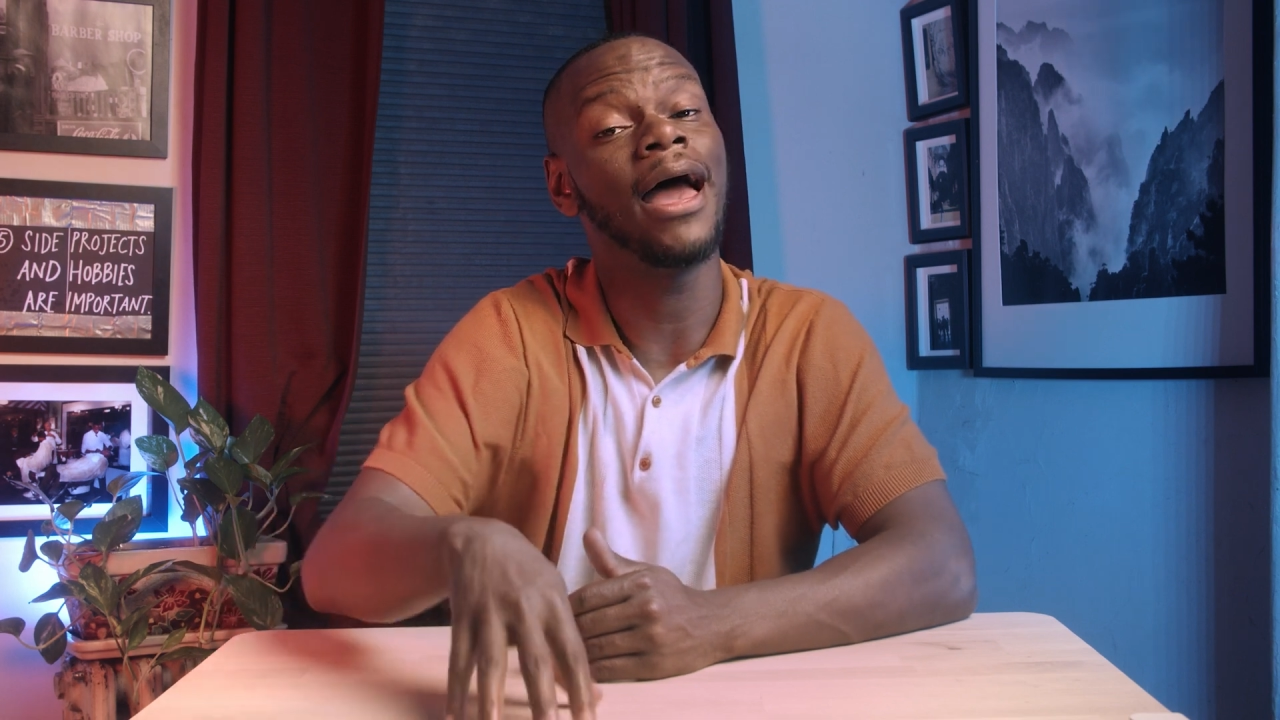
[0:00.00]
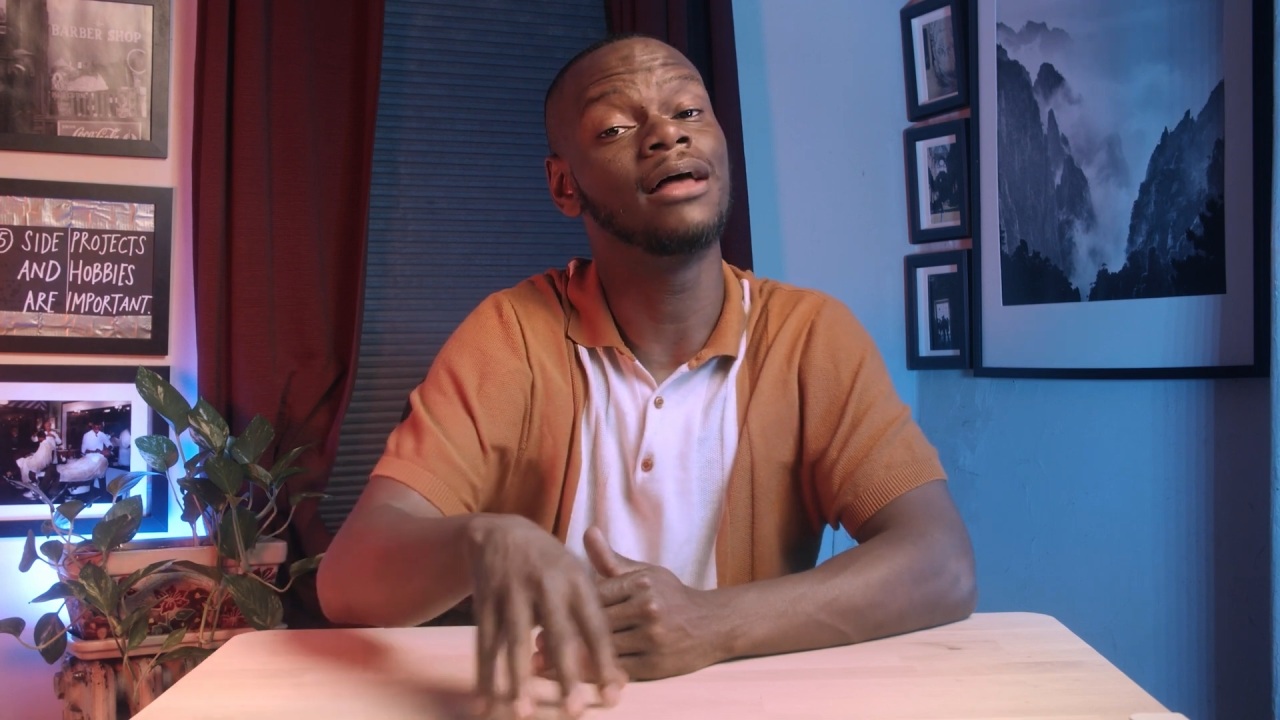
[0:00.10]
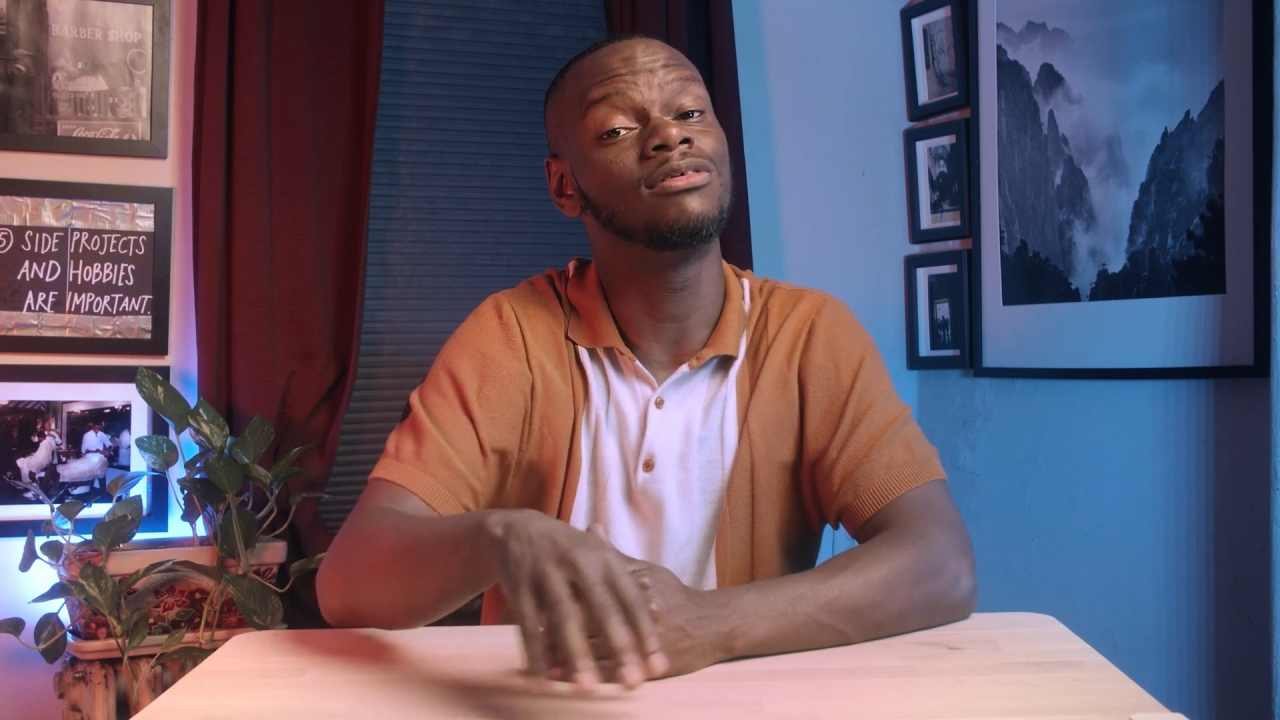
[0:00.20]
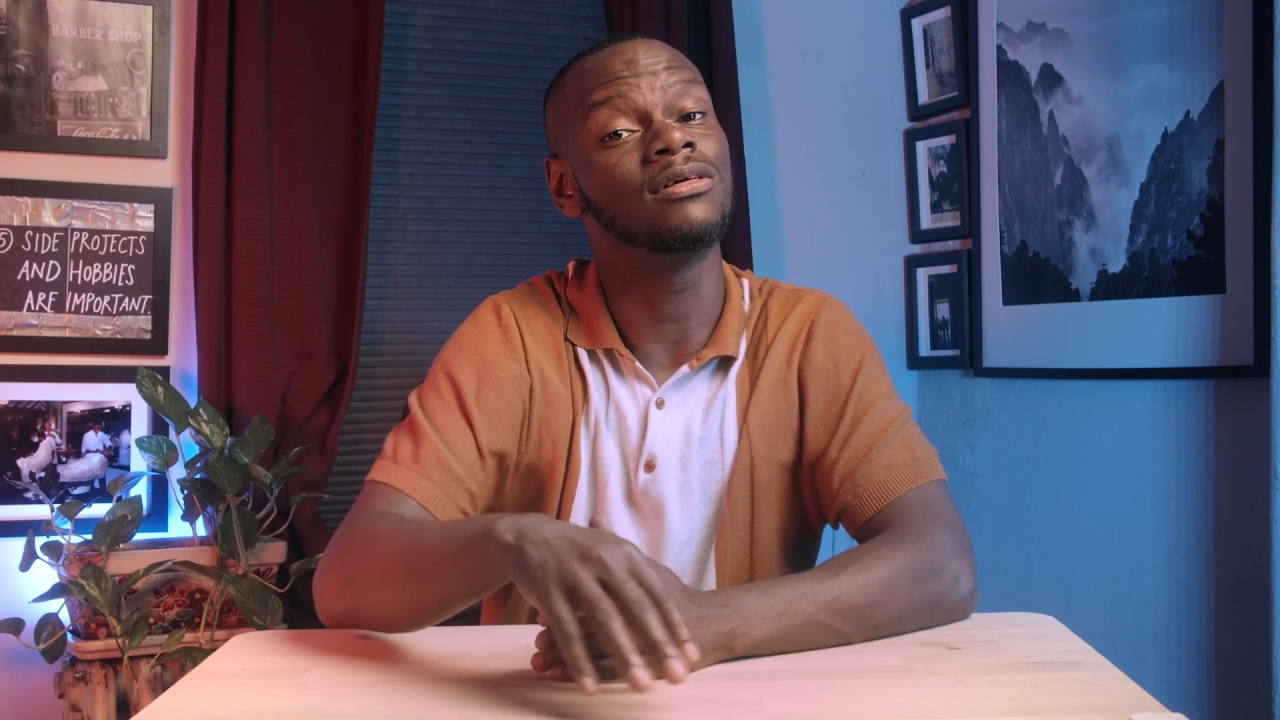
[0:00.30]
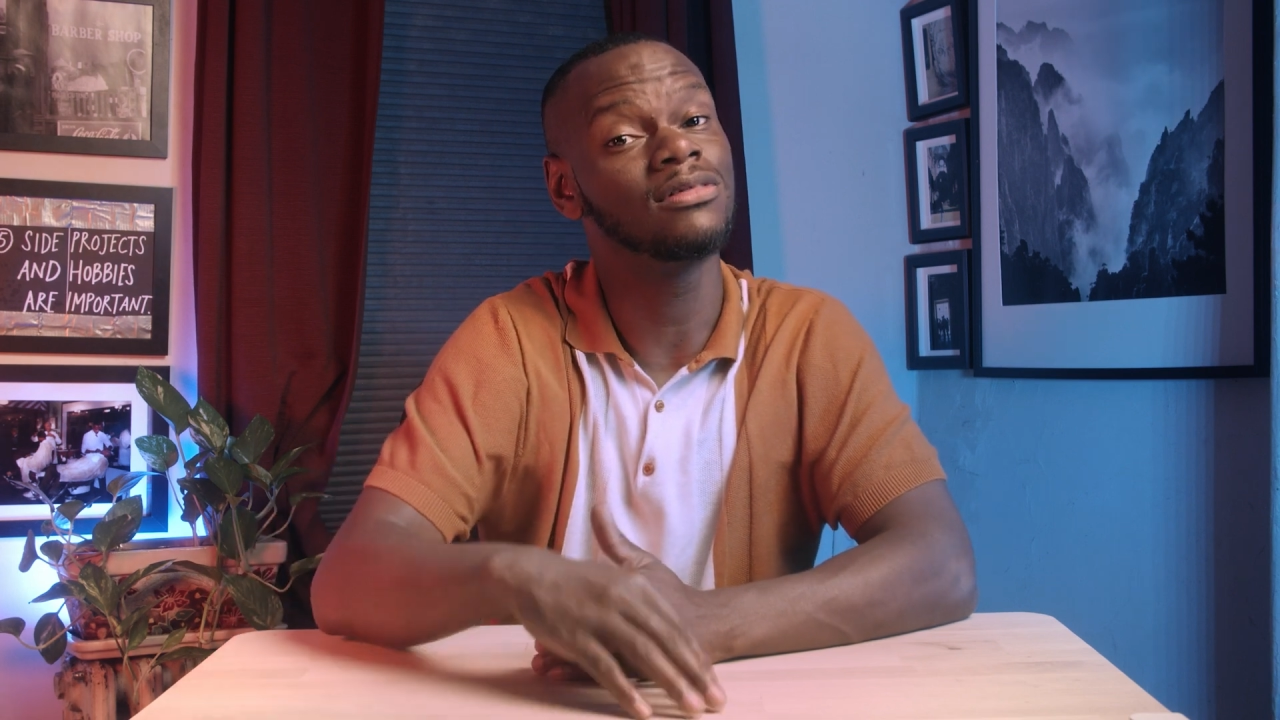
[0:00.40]

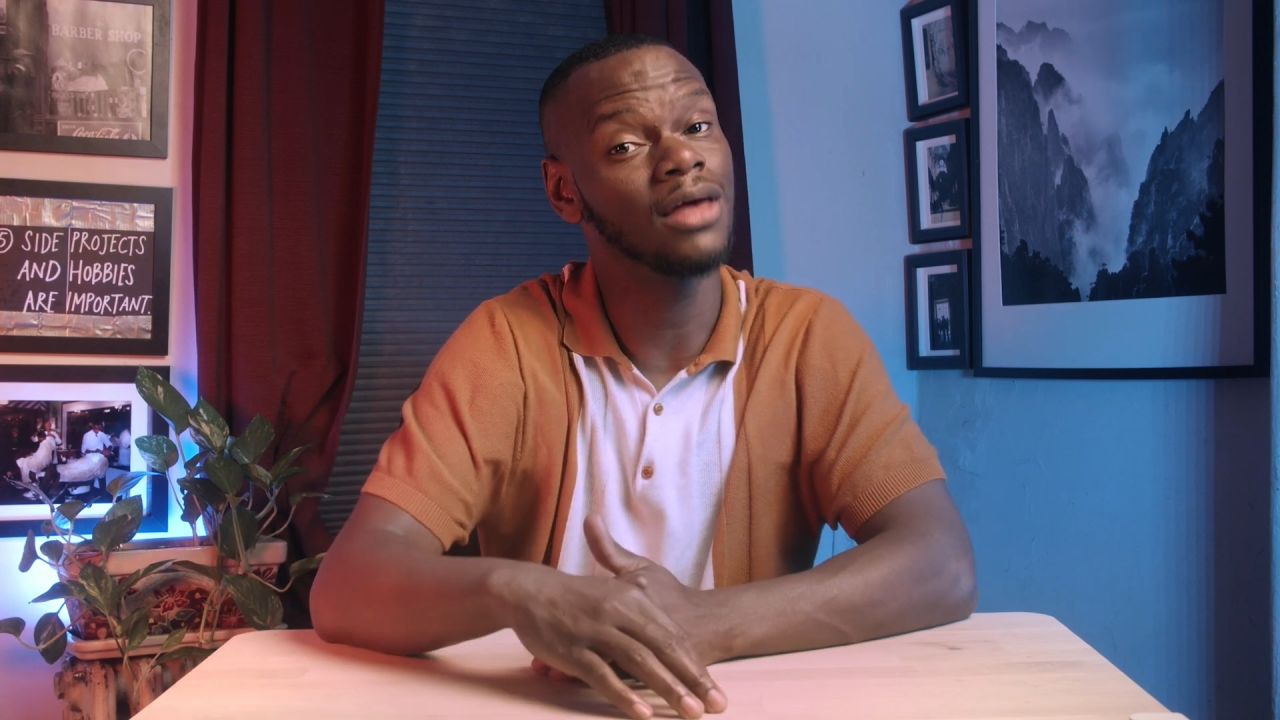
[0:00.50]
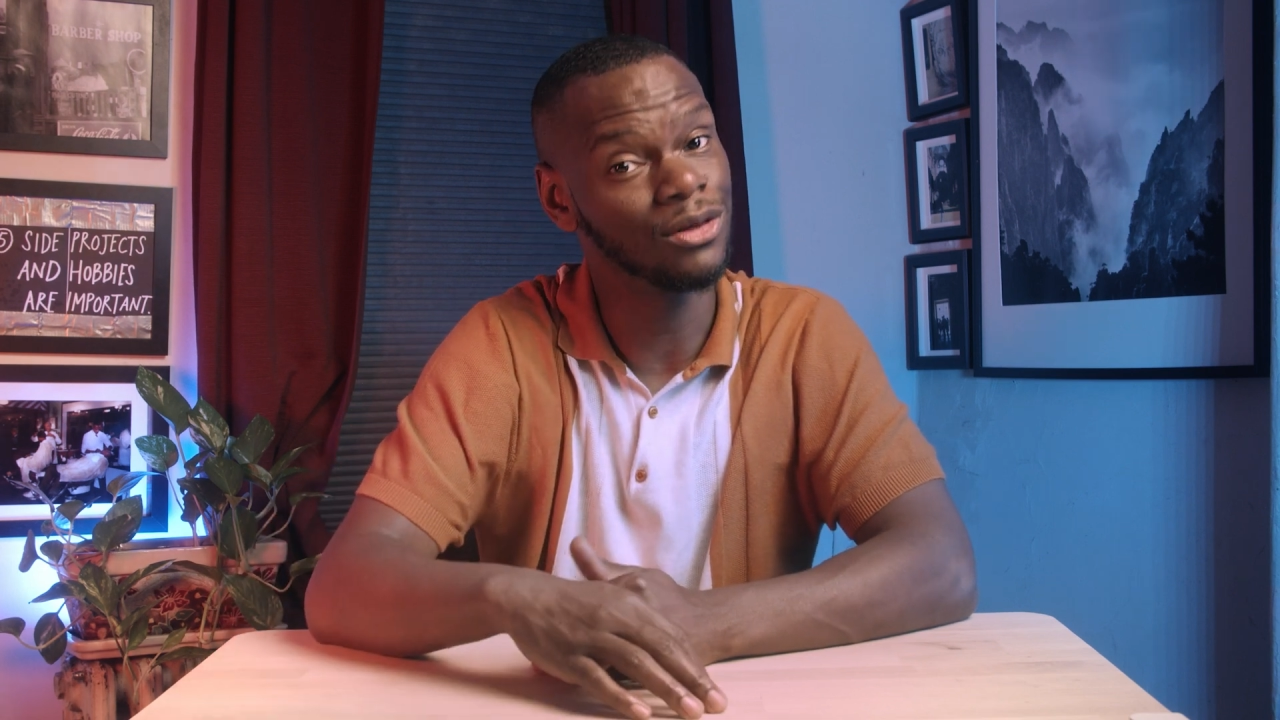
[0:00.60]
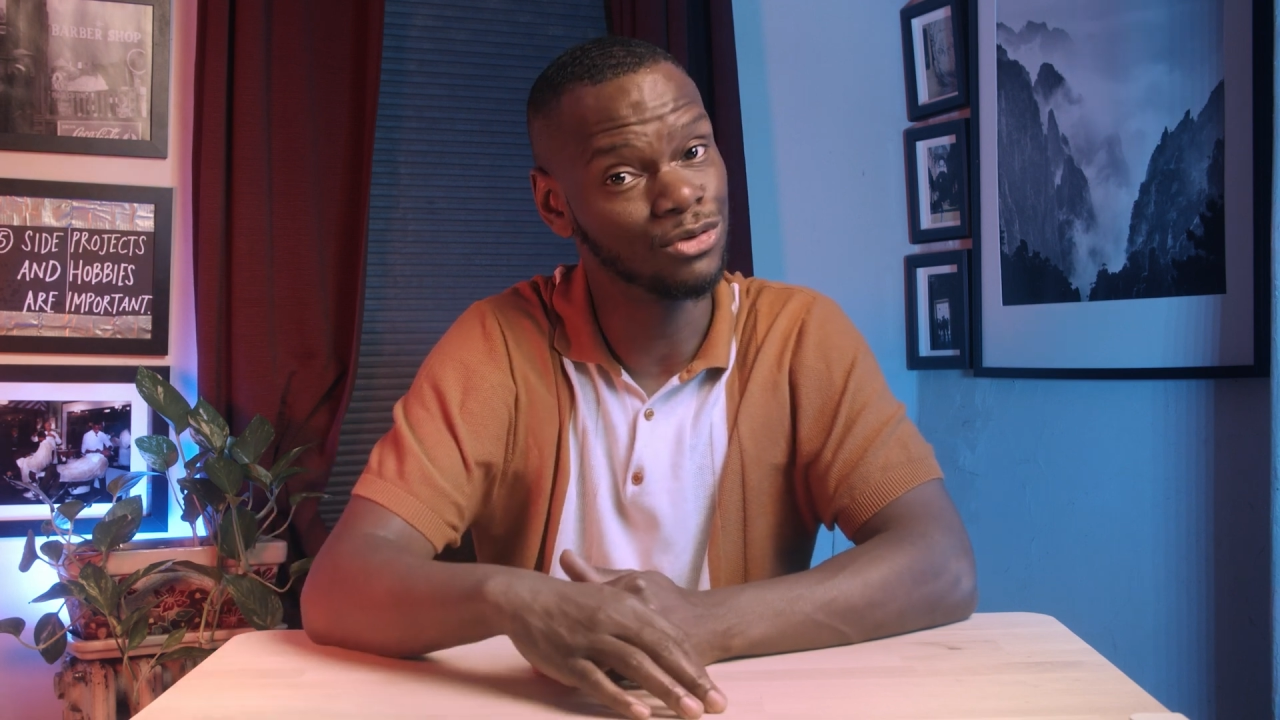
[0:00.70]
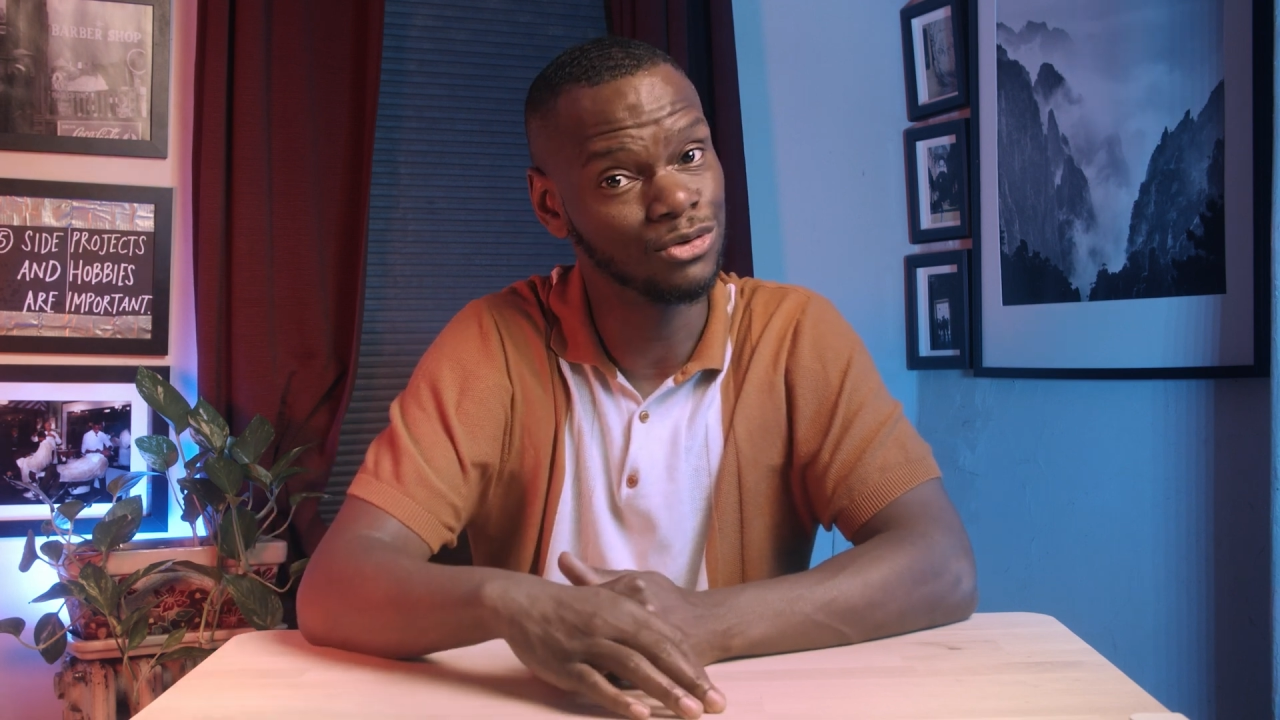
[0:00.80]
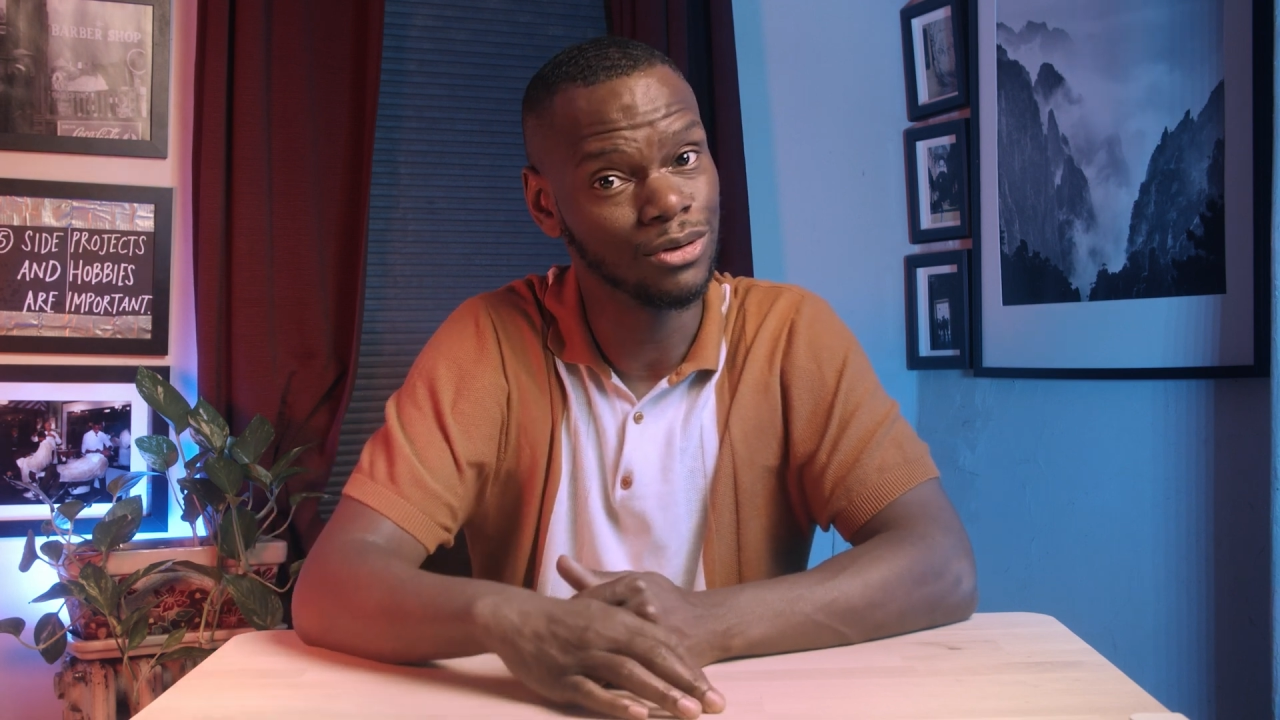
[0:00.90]
ad
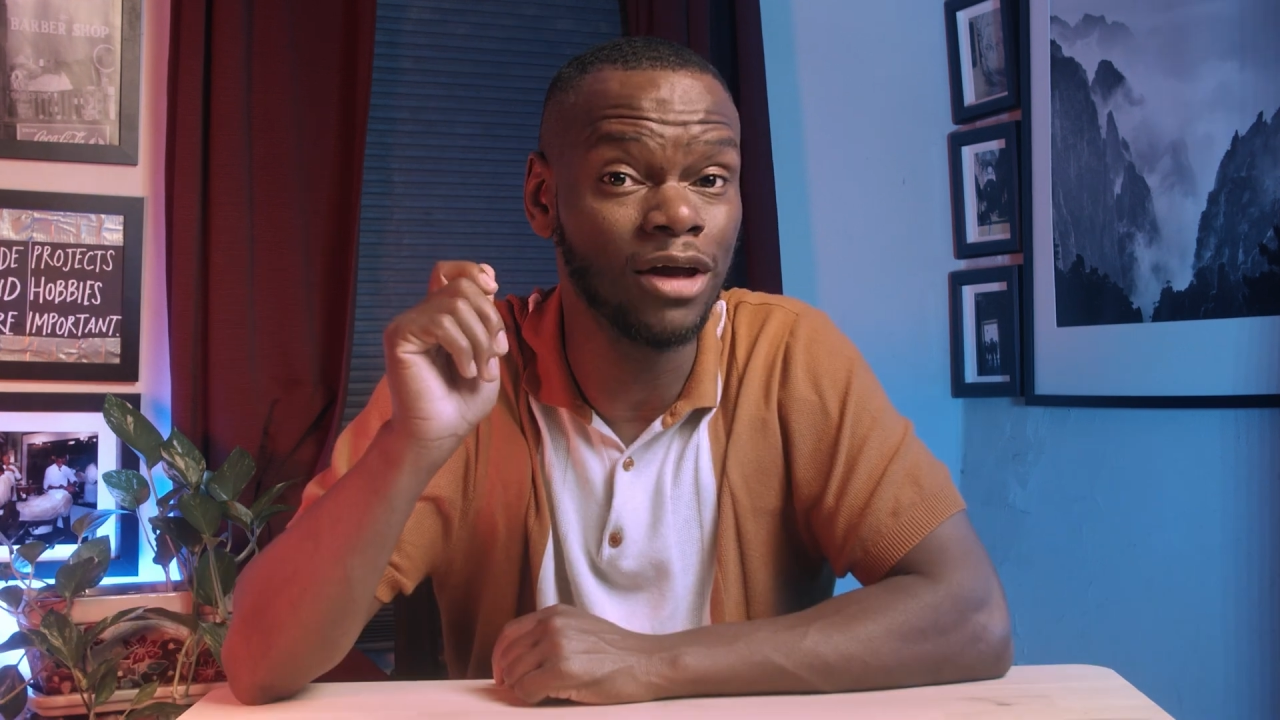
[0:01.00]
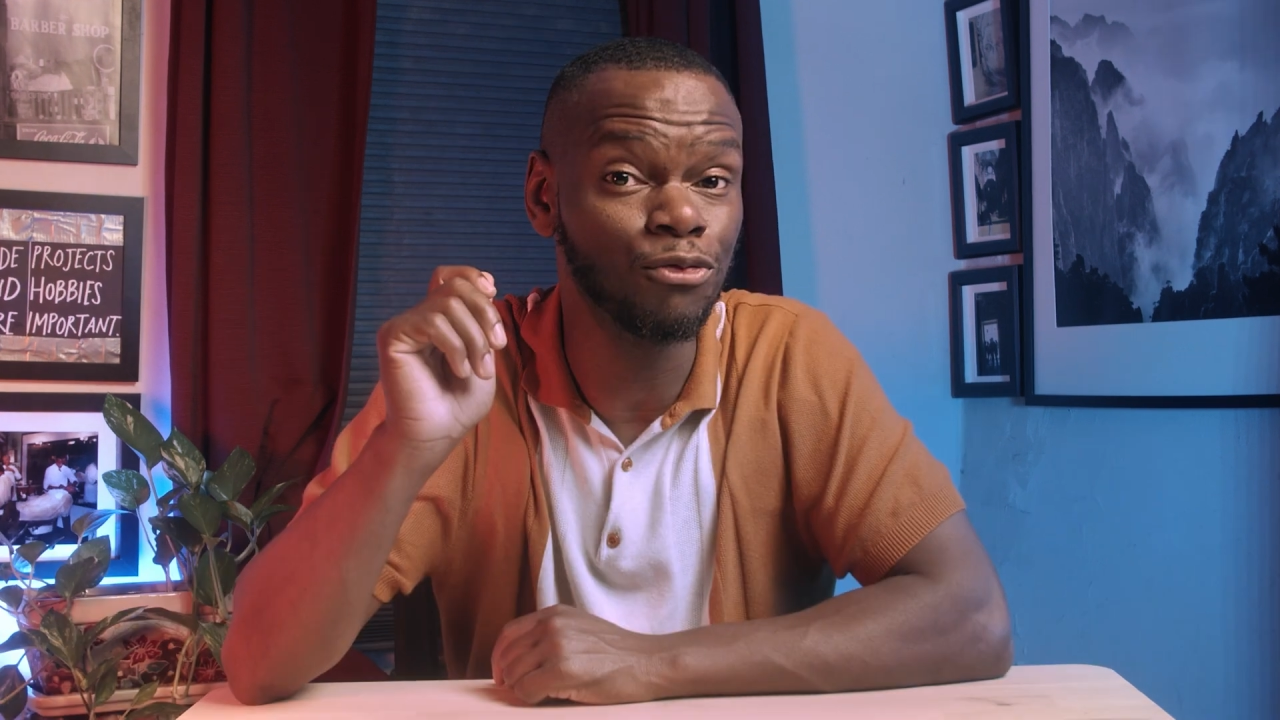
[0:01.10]
success.